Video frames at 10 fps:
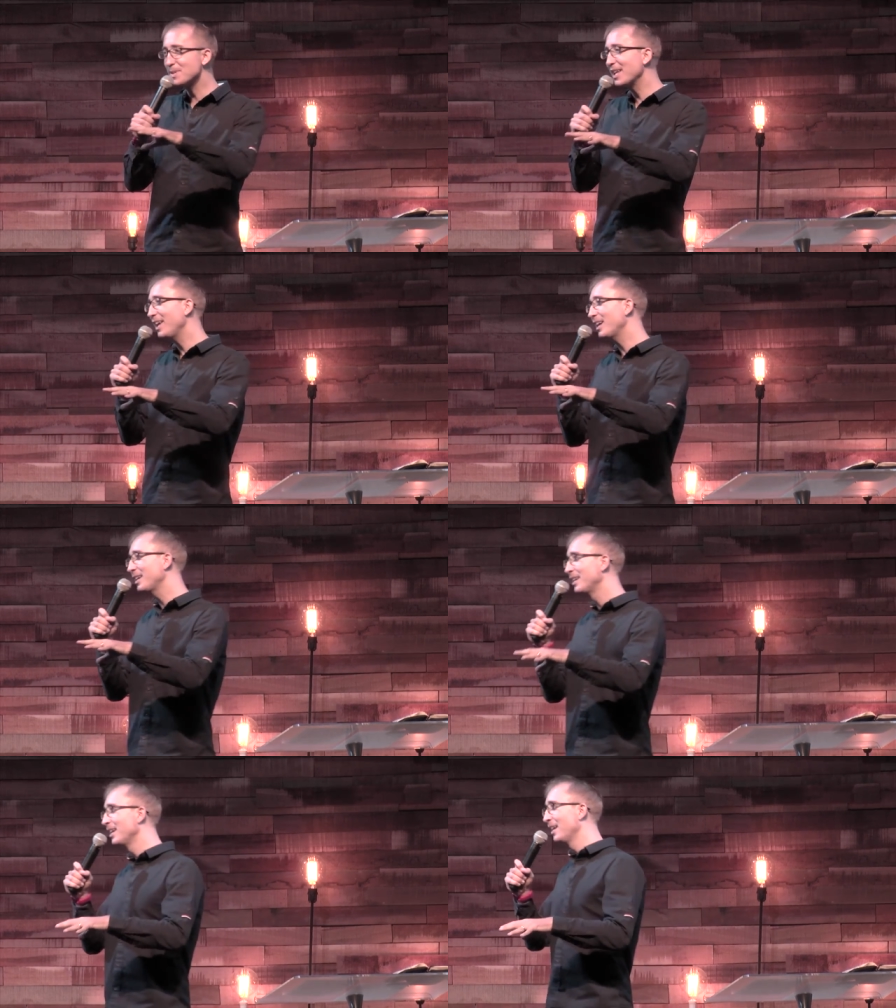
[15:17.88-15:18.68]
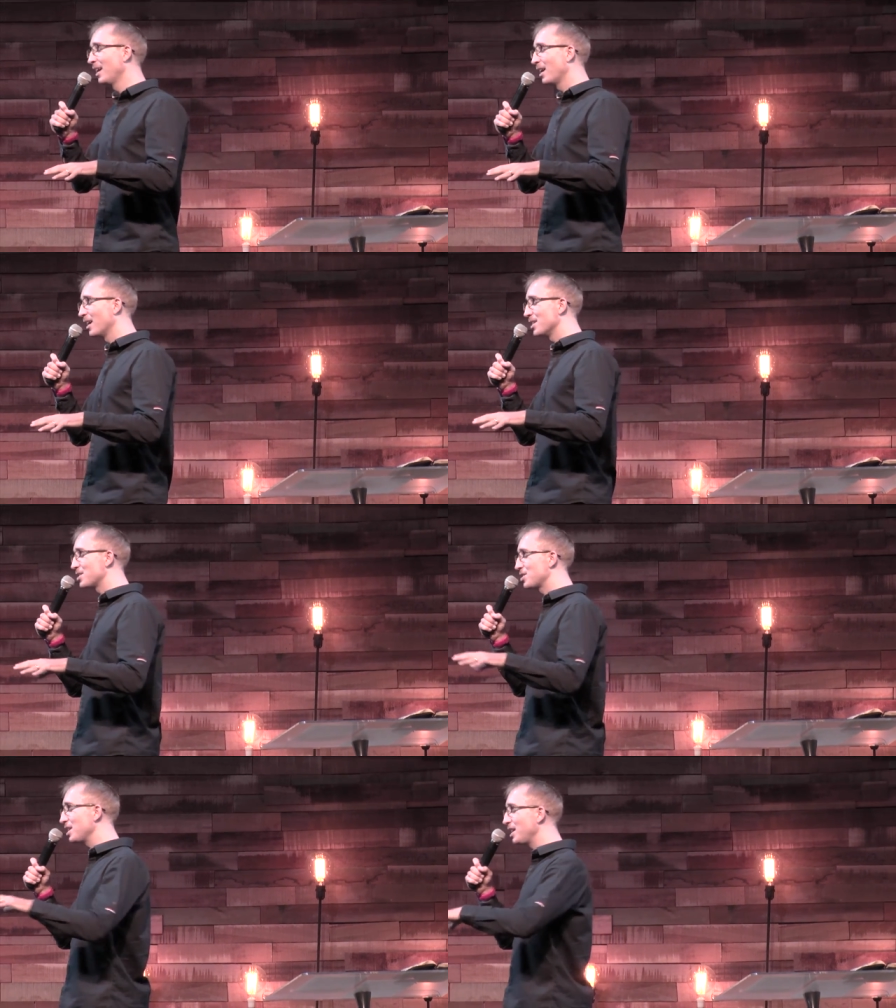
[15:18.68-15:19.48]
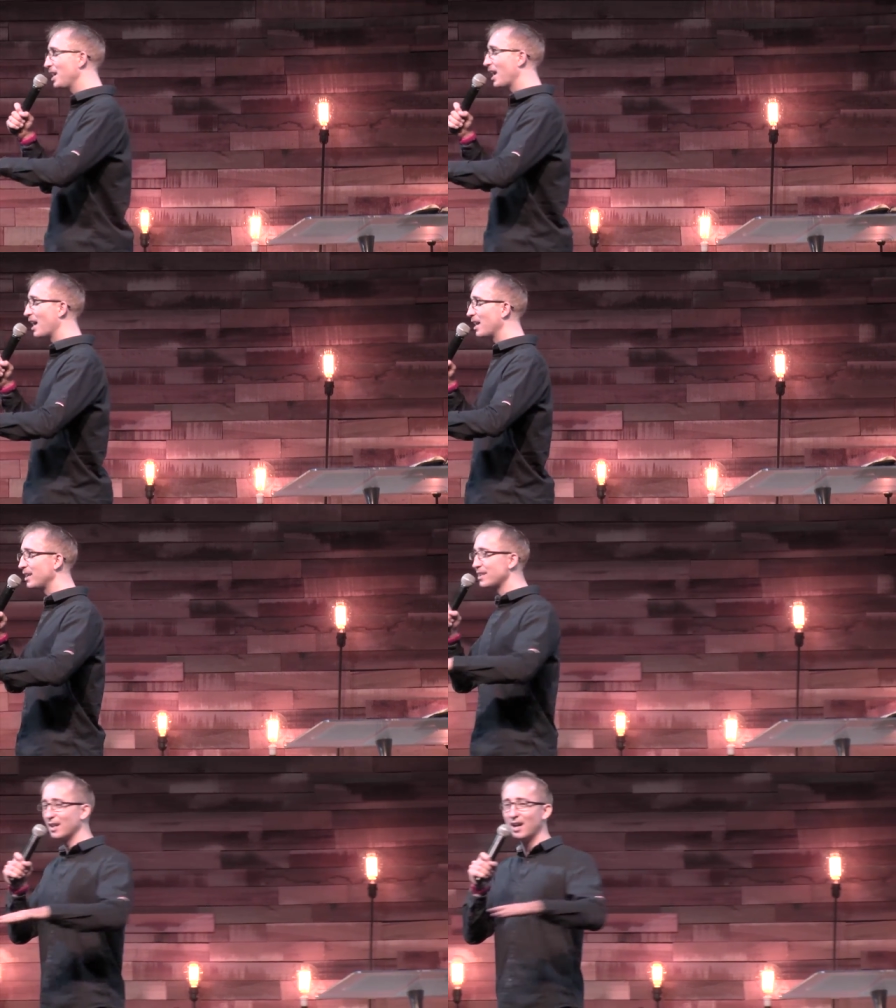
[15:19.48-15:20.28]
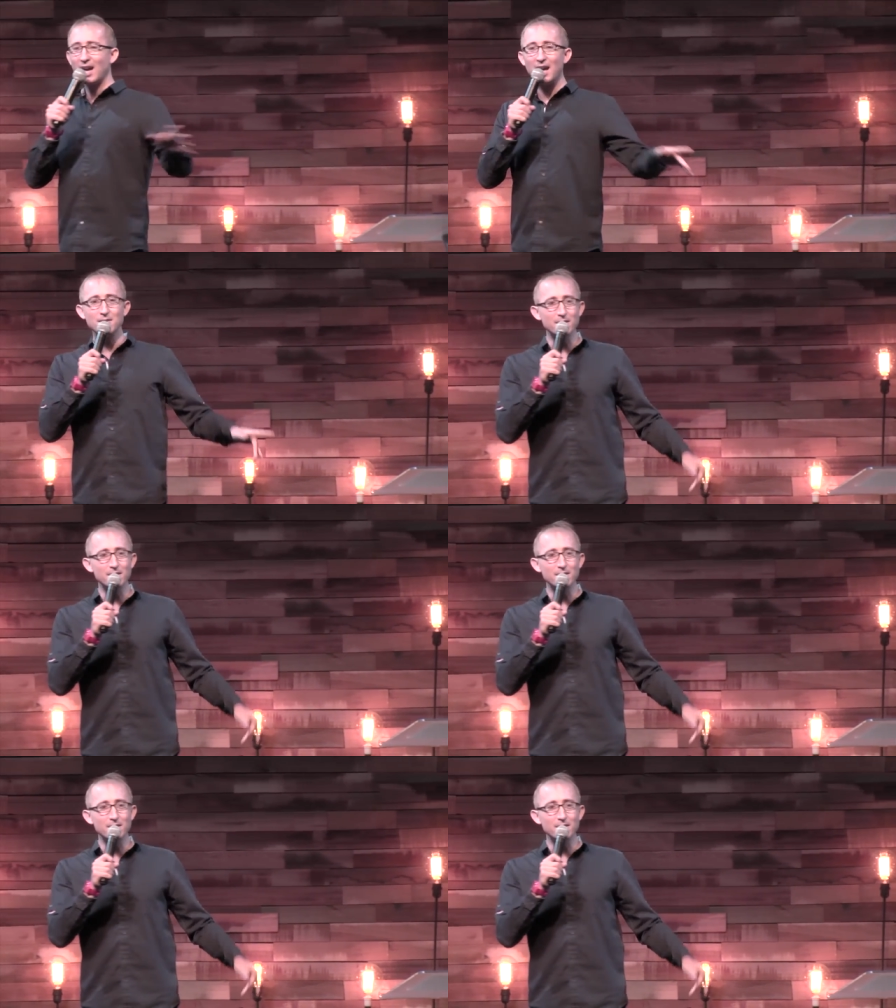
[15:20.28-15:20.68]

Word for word: here, she and Henrik